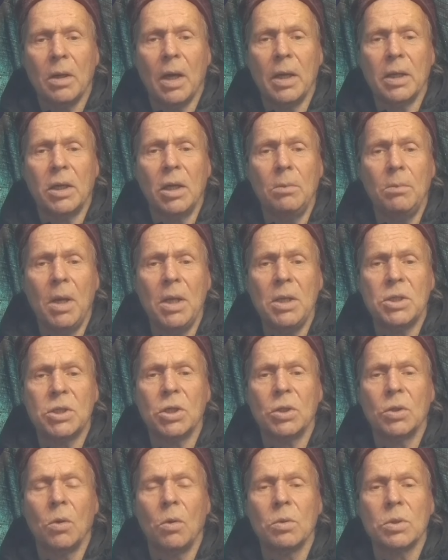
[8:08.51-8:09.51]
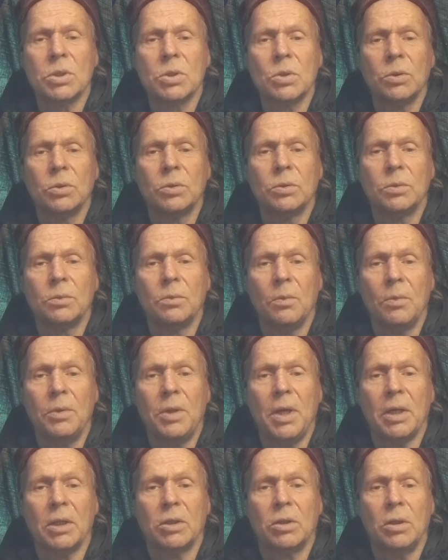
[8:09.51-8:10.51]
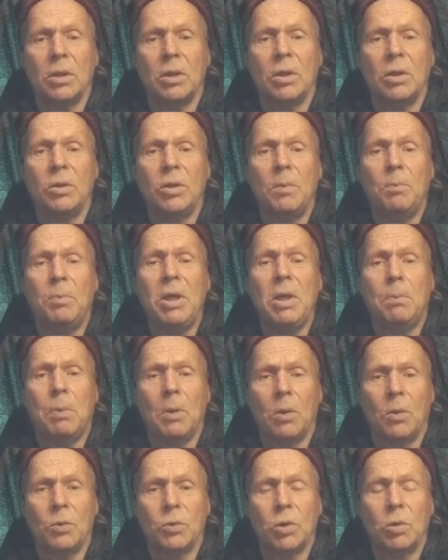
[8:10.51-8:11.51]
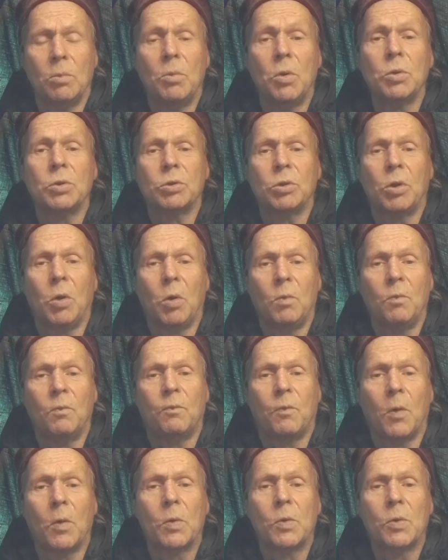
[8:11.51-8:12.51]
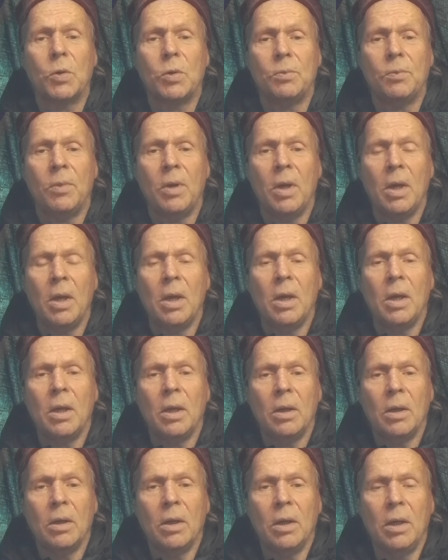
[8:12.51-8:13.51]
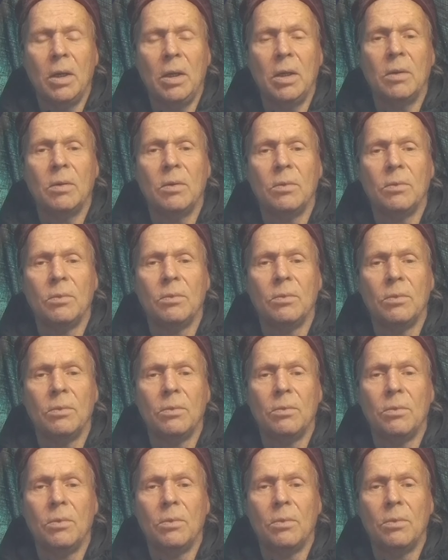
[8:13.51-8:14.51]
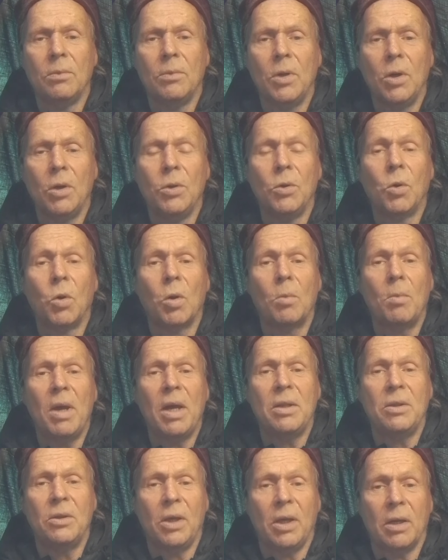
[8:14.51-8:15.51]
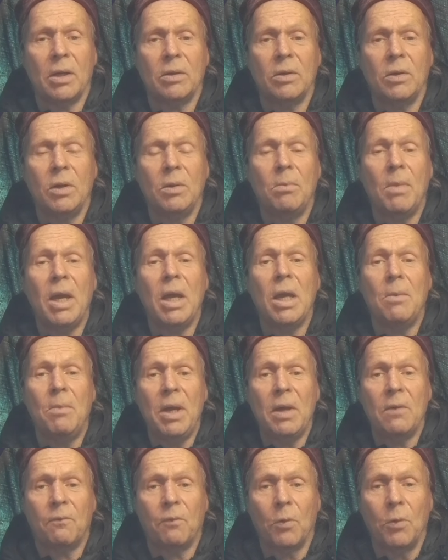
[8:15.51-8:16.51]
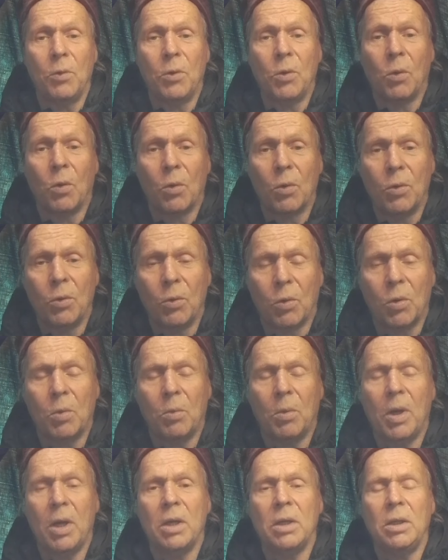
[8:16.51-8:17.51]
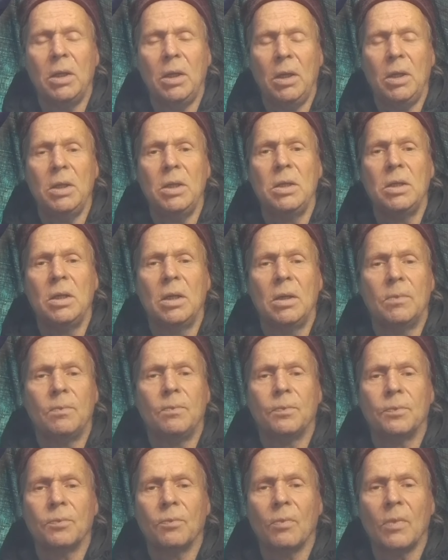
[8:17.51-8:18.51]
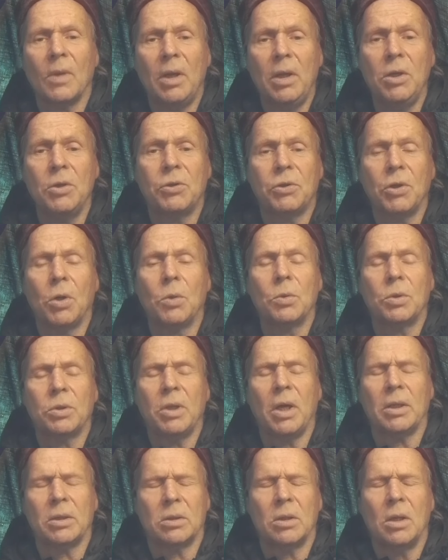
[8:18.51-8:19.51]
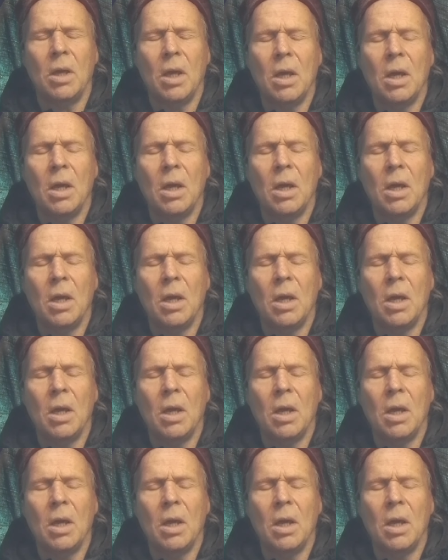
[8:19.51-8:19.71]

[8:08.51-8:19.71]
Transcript: I can mention also that the people on the motorhome forum, a Norman there, a man from Norway, he thought that